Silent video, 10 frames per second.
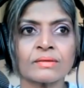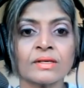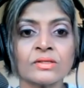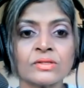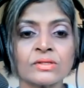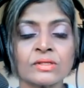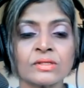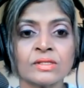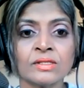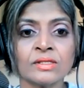Is
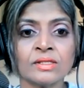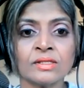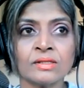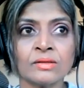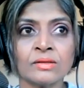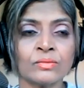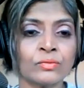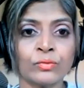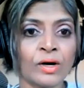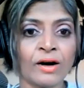
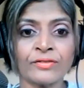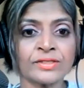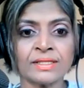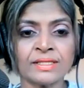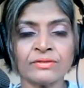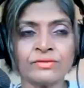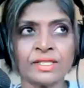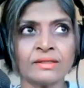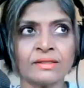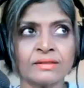after
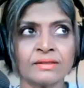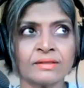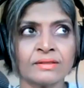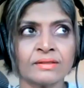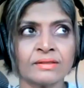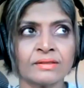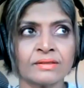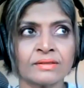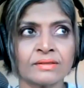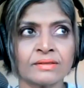leaving,
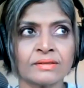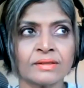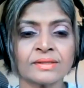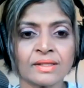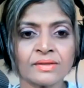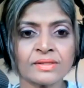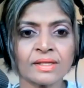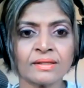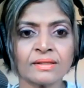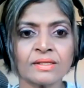I'll say this
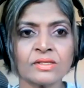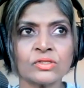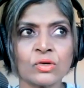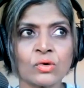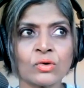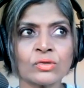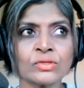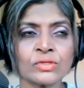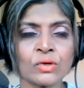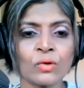again, is your
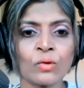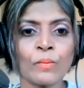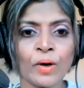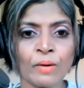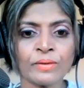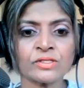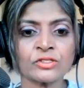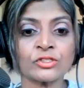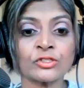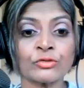soul
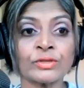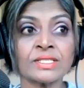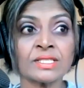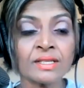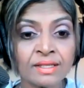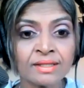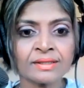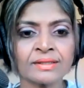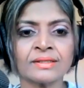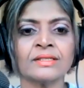purposed to
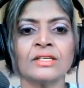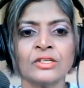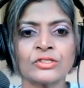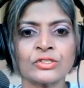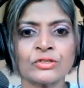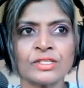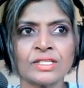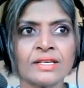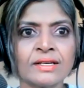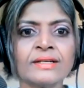return to the
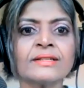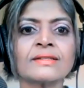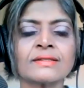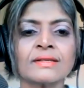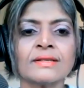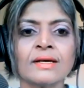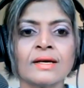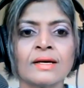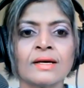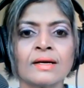earth
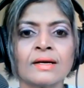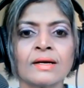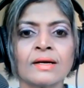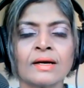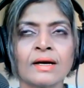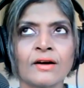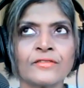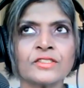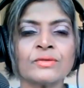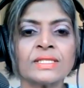
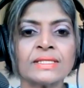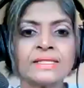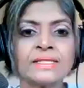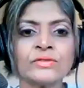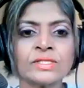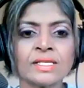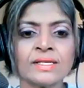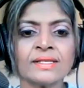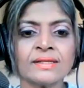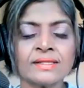after it leaves here
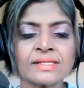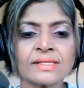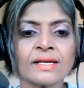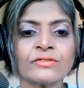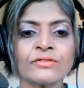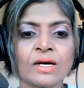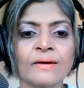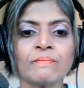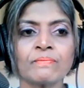in this lifetime?